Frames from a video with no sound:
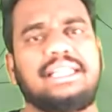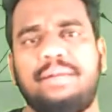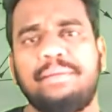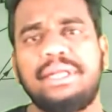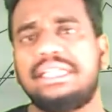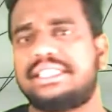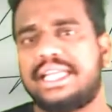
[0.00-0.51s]

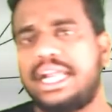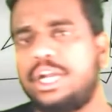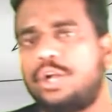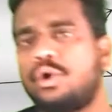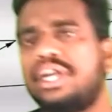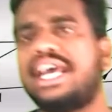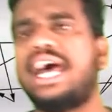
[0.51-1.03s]
That means they
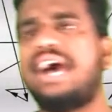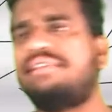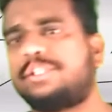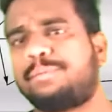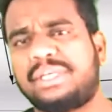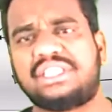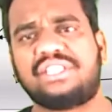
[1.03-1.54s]
don't
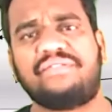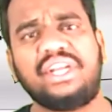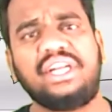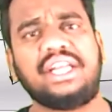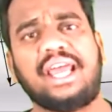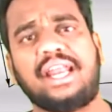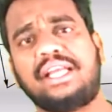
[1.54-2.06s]
have a
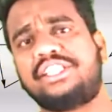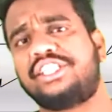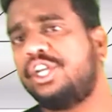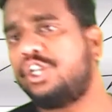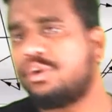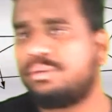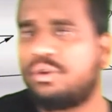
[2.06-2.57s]
specific
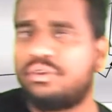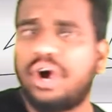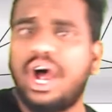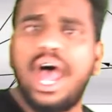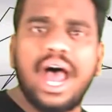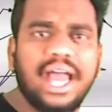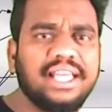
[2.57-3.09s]
direction to
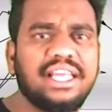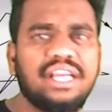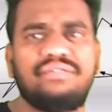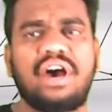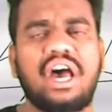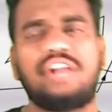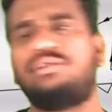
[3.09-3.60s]
move
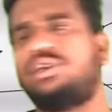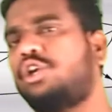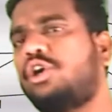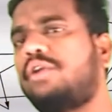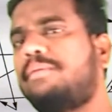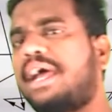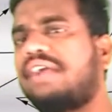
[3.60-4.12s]
either forward
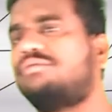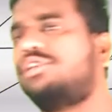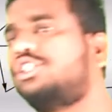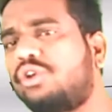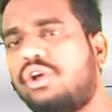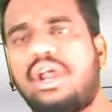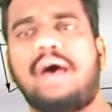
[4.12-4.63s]
or
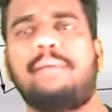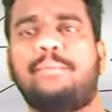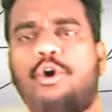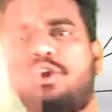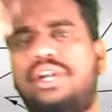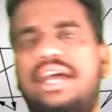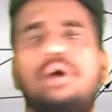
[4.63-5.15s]
backwards or up
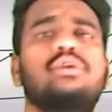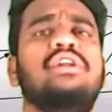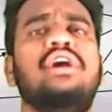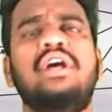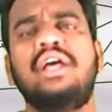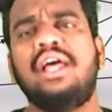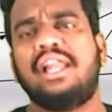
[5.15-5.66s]
or
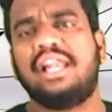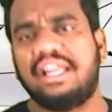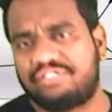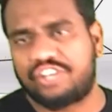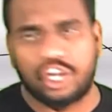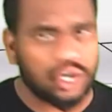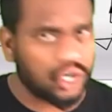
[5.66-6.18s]
down,
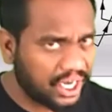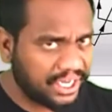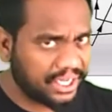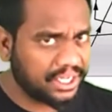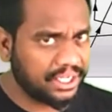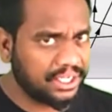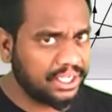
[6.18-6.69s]
left or
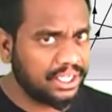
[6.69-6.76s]
right.